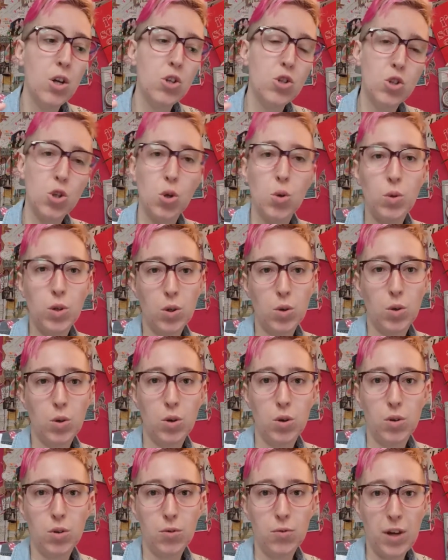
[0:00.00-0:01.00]
to
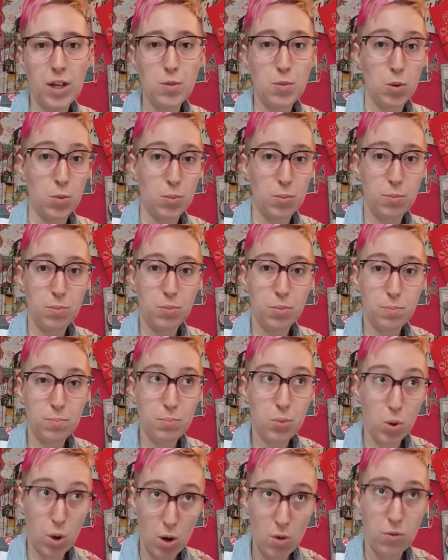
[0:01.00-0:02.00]
your Facebook
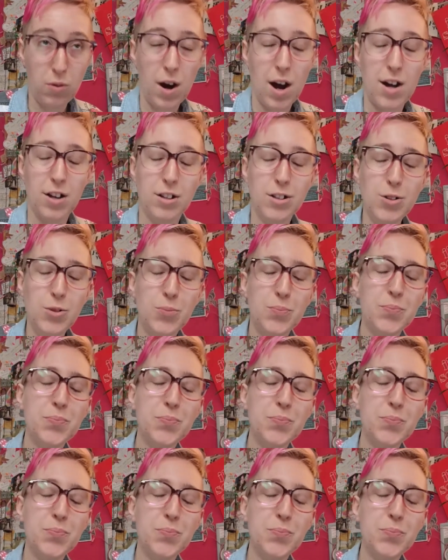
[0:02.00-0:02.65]
profile,